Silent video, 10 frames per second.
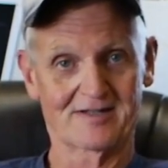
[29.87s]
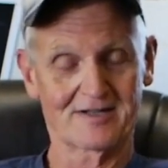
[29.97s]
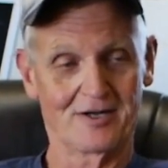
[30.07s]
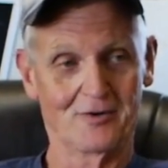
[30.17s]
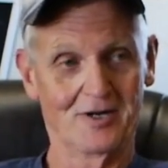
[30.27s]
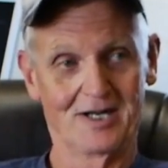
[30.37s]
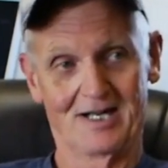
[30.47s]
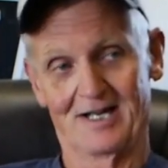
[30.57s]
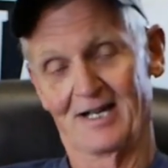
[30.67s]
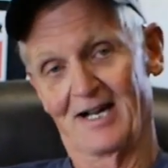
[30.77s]
So
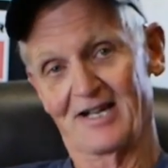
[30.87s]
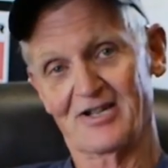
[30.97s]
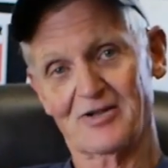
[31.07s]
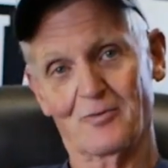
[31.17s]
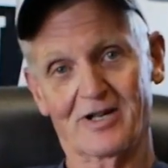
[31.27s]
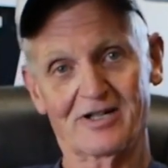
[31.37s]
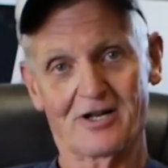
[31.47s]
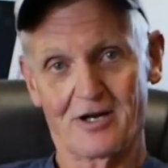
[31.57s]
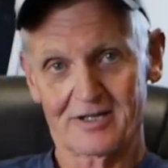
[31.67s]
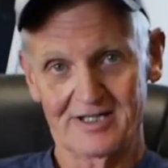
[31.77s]
I just want to
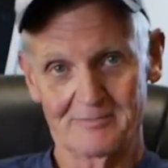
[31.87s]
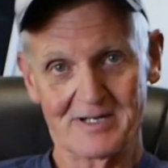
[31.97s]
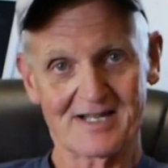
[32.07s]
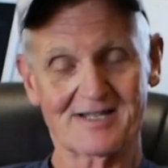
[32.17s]
talk to you about